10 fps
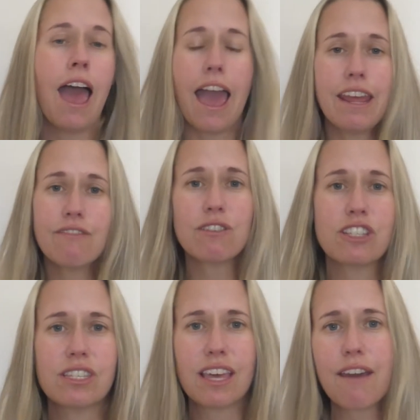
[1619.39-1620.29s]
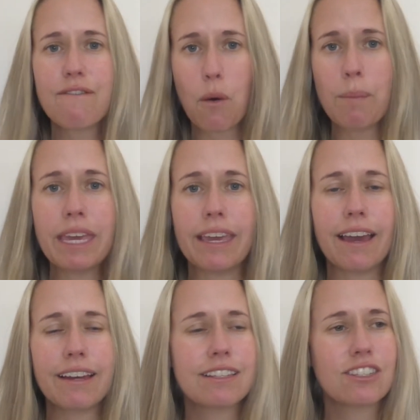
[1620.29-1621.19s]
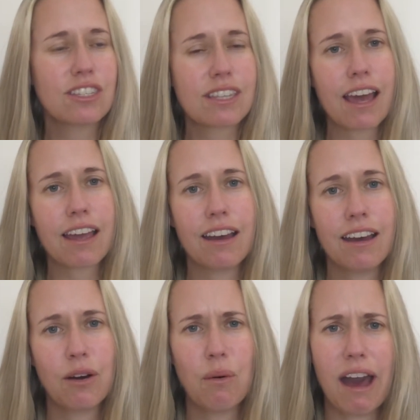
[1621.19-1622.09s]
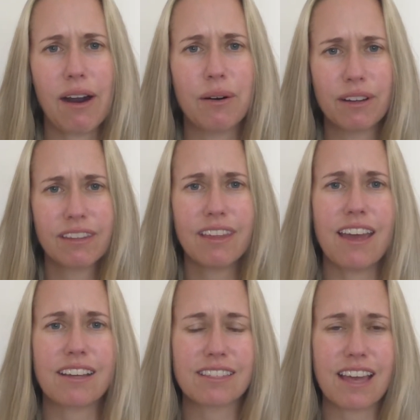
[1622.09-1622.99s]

and everyone's just there for me, and it's just like, wow, thanks.